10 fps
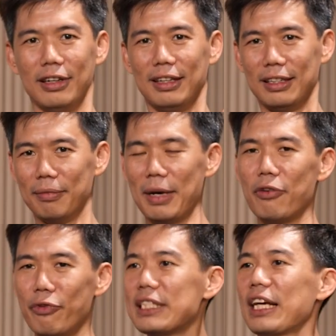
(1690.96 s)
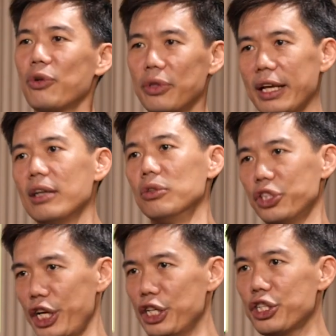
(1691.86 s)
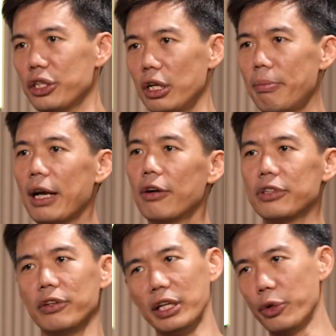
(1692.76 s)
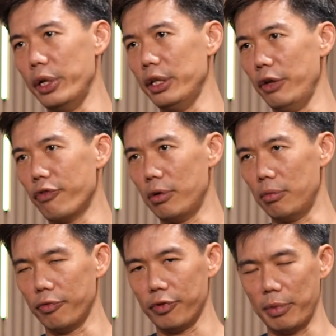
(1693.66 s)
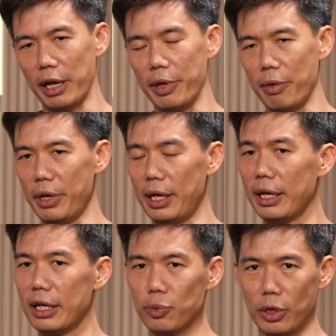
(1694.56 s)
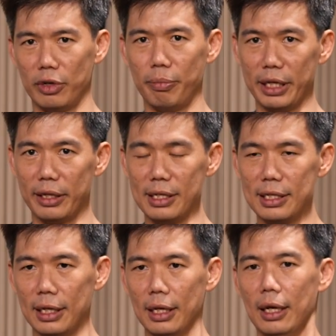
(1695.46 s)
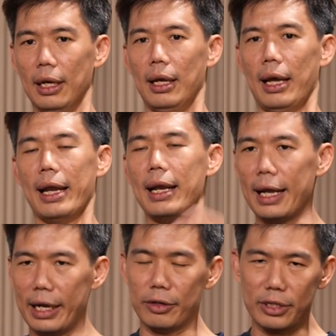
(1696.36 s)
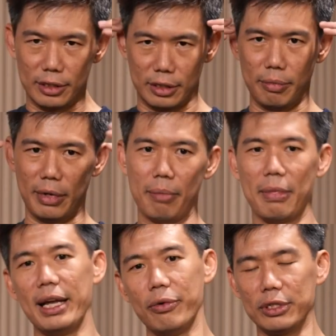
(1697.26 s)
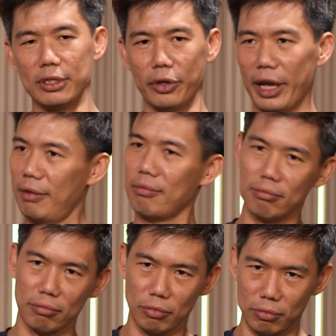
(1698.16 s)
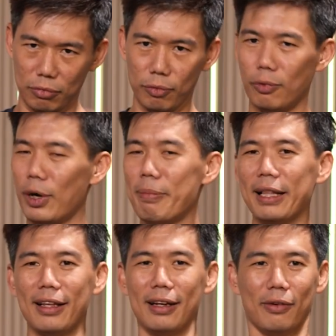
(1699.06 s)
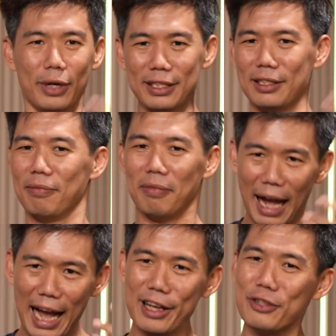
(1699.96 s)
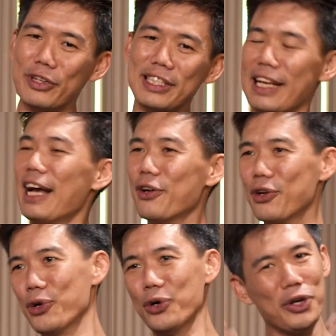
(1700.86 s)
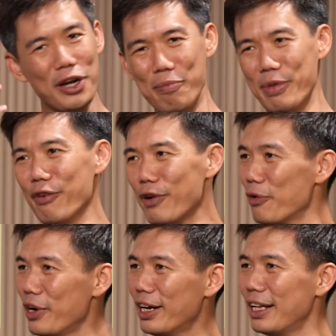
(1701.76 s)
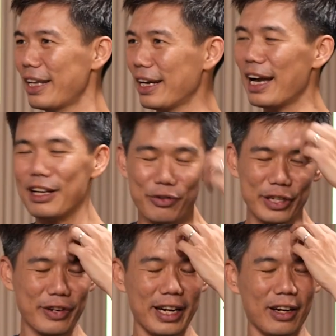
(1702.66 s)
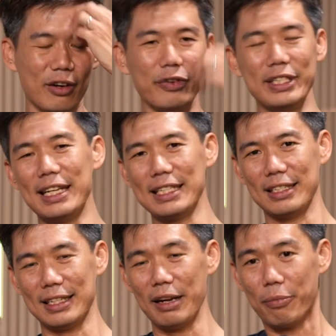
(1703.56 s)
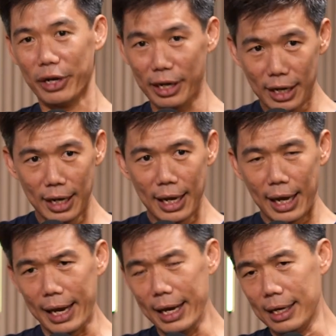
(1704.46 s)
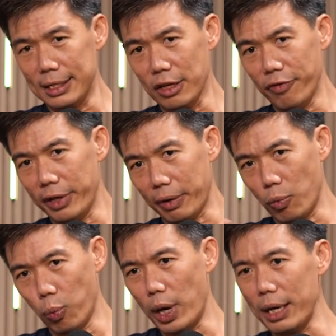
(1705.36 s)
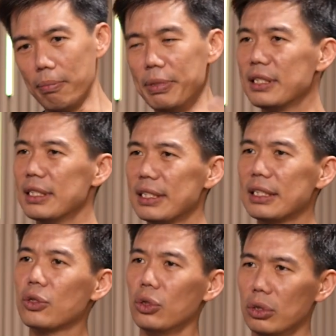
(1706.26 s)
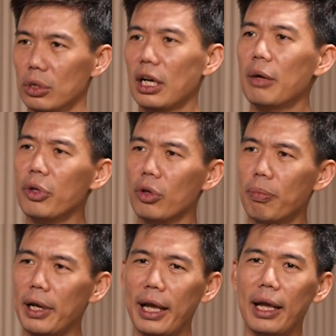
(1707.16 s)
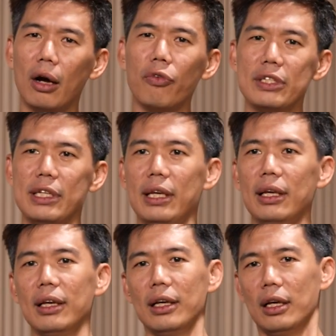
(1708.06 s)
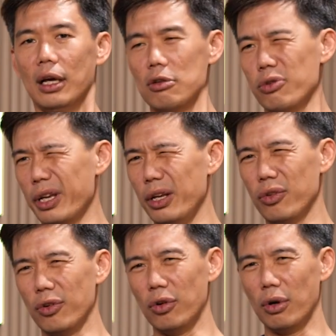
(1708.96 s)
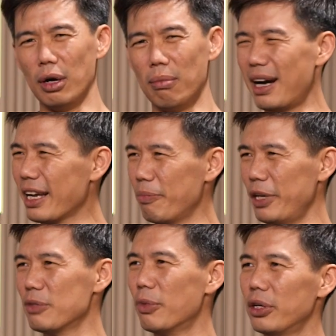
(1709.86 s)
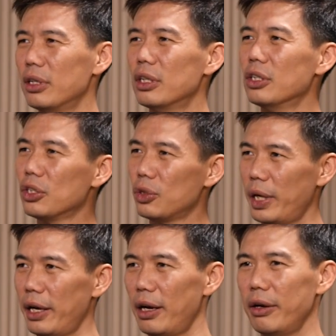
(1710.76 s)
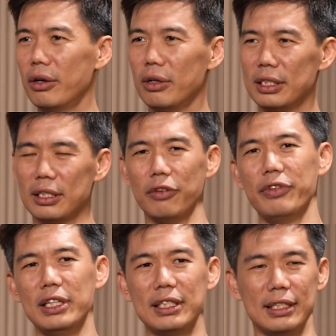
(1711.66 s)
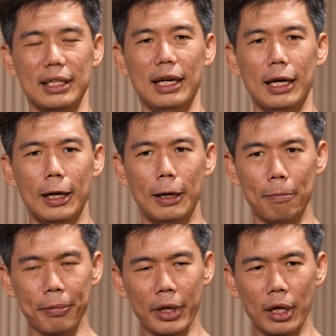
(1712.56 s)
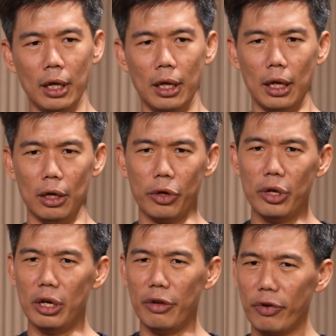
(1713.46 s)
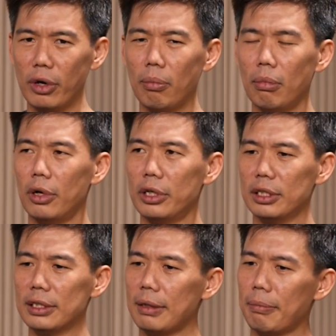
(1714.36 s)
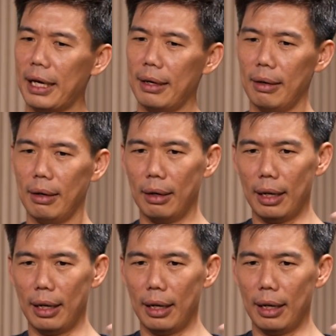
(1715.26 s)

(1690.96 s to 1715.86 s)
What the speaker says: the amount of risk I could take could change on the back of some liquidity from Airbnb. I think that's one of the big things. And then the idea was in my mind was, okay, what's the highest risk thing I could do? Be a founder and take the highest risk, right? Obviously, that's a starting point. And then the sort of what businesses could come into play. Obviously, I was looking into marketplace models where, there's a lot of this, looking at different models. But